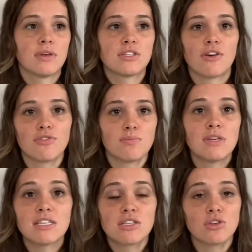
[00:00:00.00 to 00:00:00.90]
It's offered
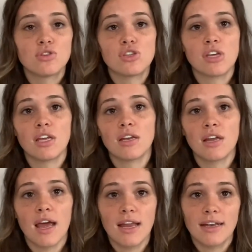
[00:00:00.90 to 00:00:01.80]
me a
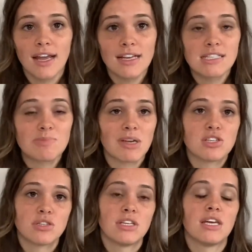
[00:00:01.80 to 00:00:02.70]
solution at night,
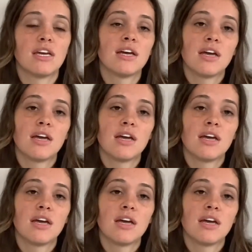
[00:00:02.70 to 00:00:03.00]
especially.